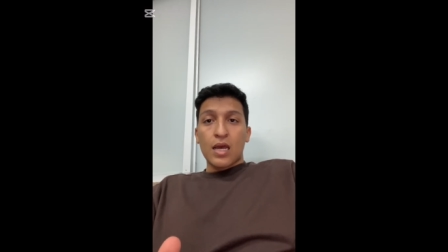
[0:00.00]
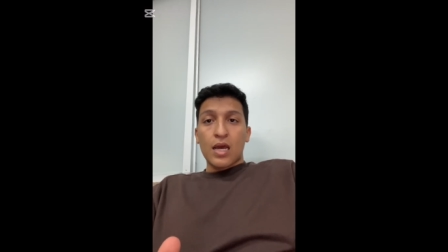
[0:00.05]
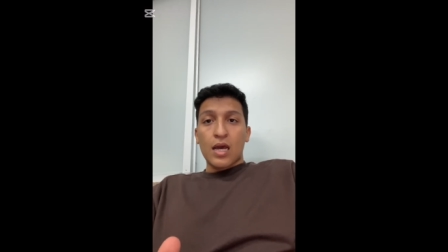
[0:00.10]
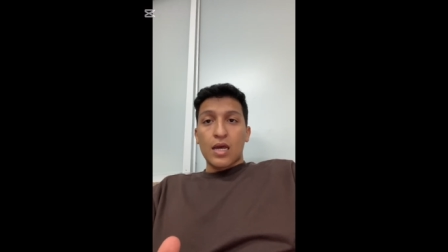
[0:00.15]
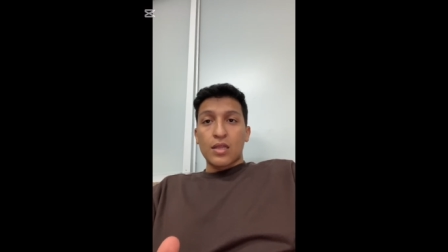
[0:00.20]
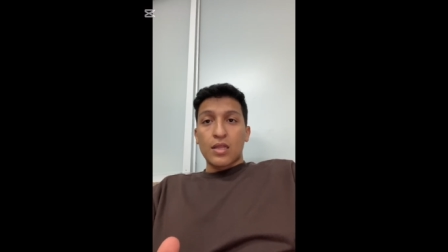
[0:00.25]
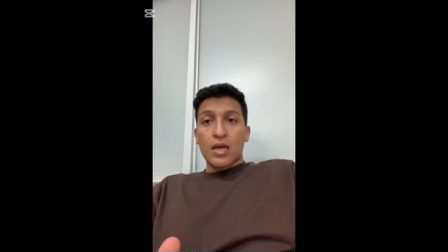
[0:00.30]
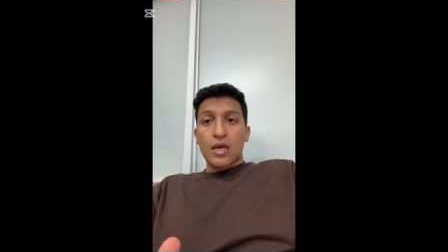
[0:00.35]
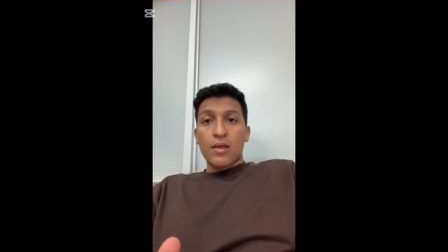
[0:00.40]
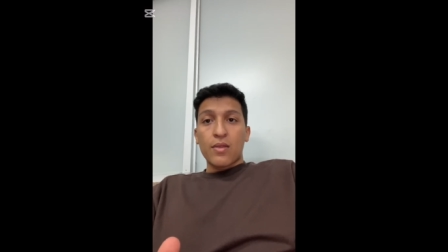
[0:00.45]

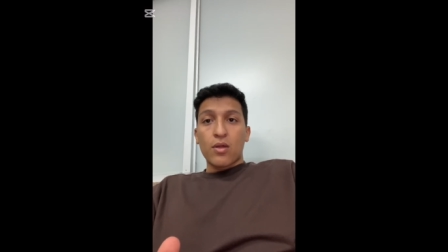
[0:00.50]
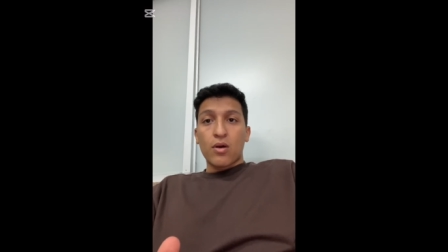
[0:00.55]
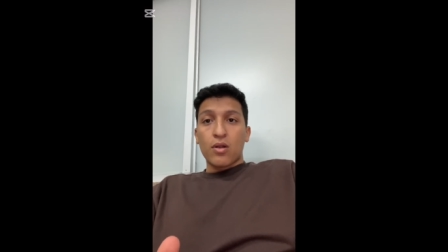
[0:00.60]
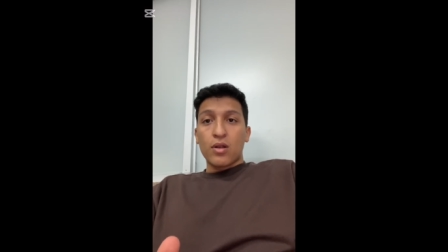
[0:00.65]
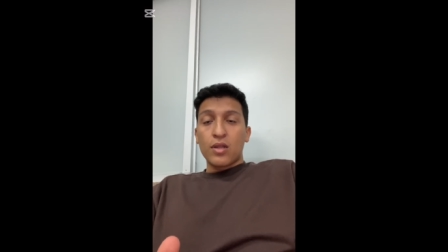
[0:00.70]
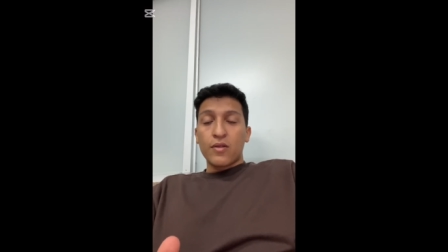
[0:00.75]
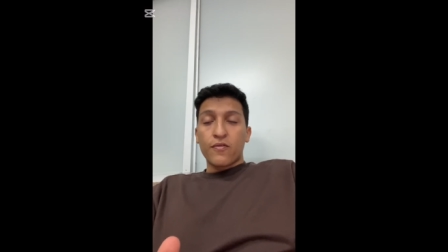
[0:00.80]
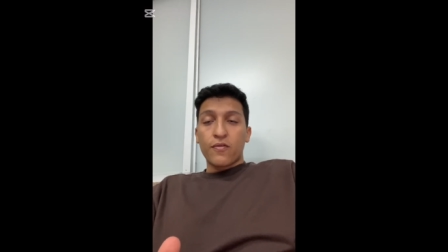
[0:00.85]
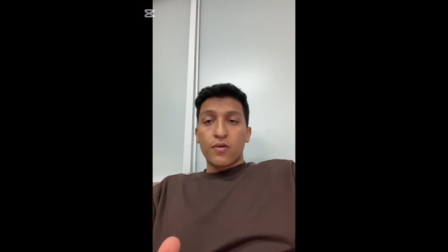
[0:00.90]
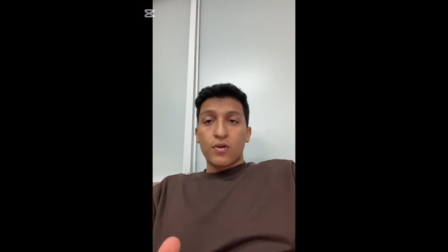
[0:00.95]
and not
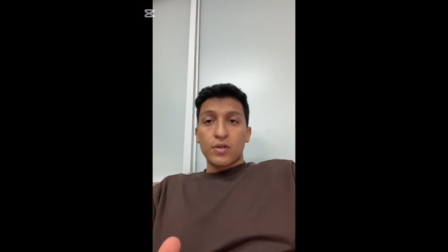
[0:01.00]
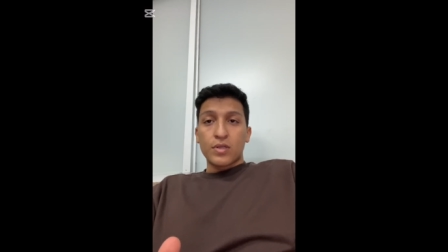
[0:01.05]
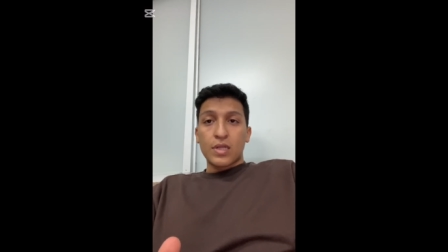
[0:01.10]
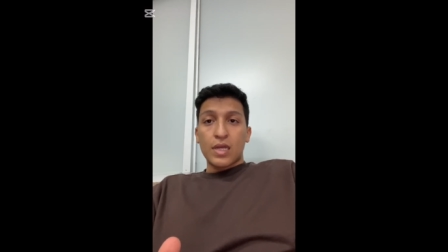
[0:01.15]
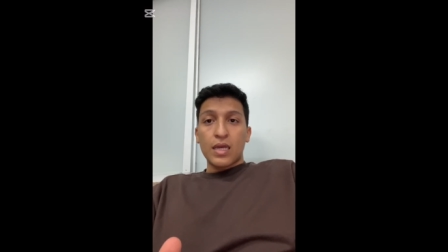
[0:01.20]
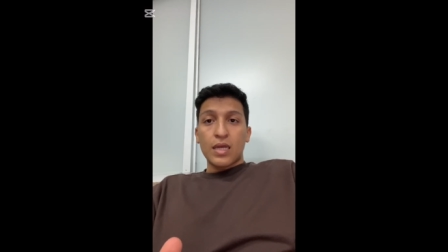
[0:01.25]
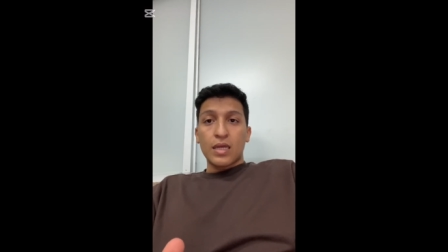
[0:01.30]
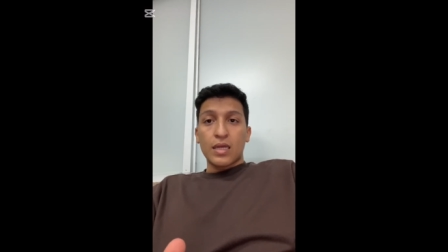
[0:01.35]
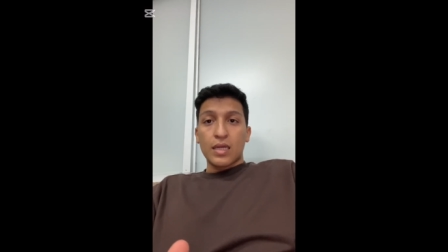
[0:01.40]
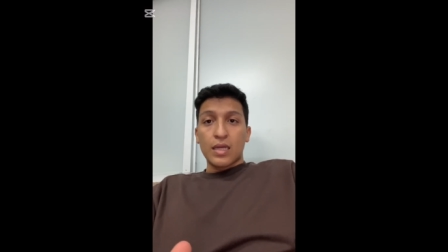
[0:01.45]
only for
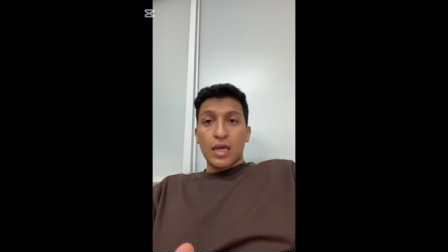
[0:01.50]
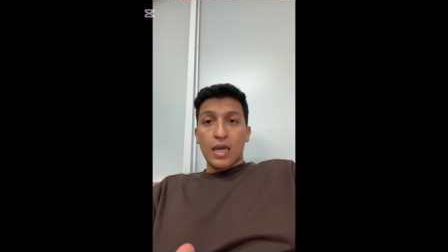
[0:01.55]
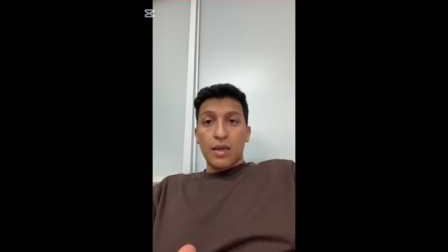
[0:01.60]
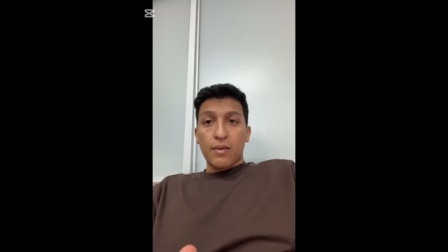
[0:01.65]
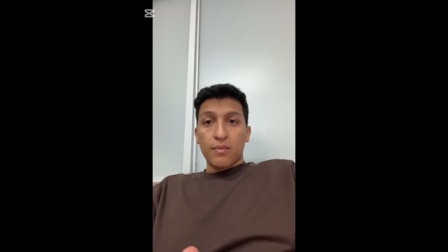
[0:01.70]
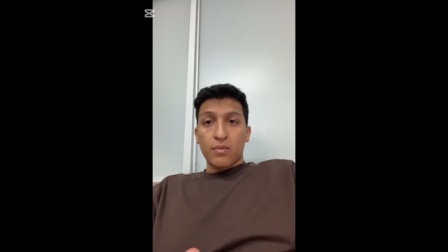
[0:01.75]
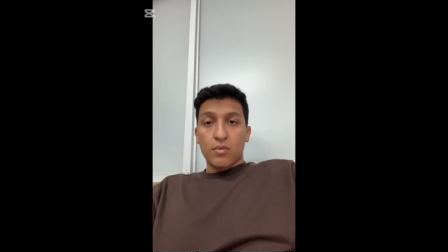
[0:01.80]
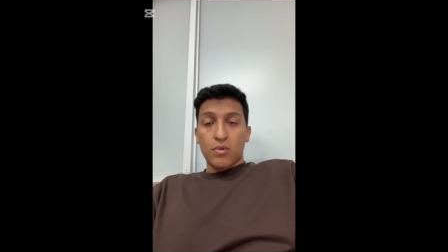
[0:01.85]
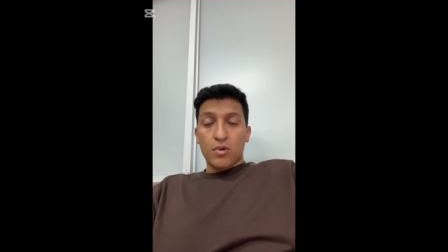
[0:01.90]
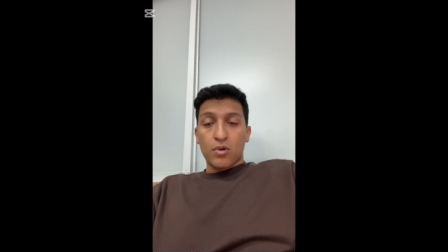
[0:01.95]
the
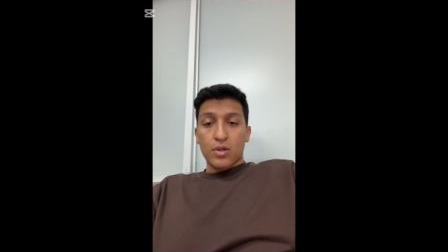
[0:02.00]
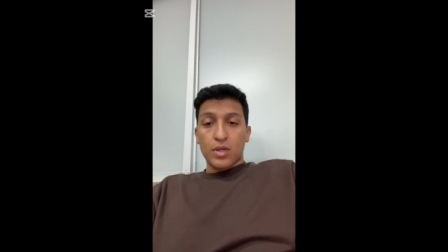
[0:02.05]
game.